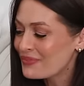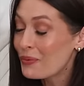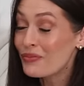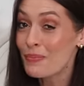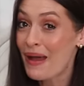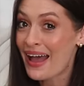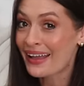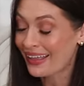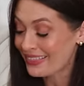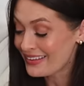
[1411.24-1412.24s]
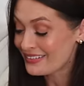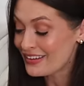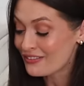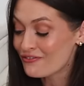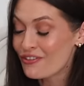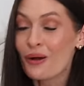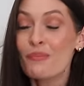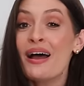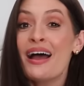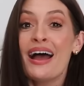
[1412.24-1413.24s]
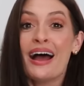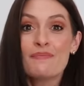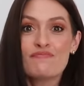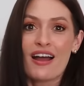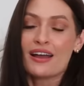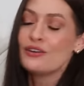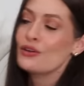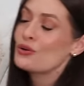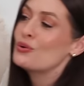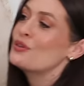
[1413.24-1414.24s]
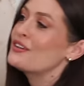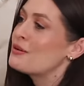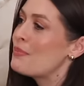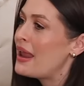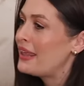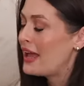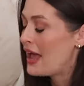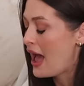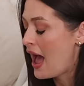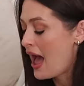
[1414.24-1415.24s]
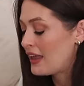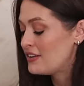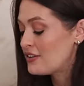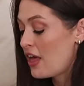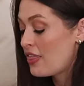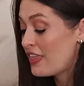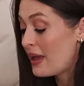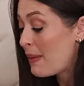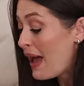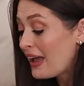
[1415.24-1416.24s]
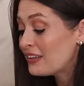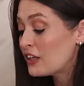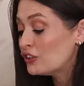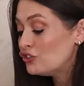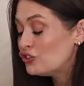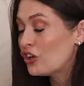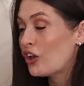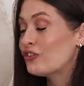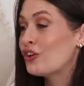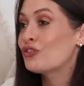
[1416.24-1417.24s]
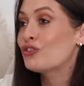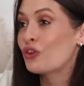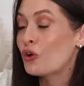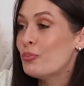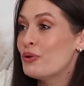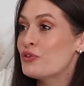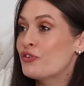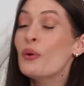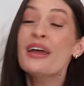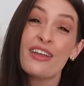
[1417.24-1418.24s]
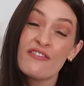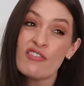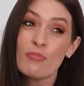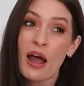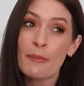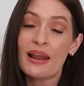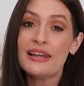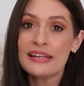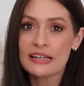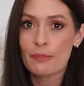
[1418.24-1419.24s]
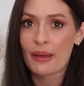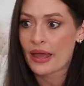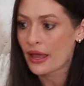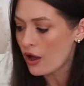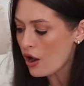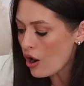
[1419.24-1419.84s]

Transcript: with the bag. This is from a brand called Demelia, and their bags are just so beautiful. They remind me a little bit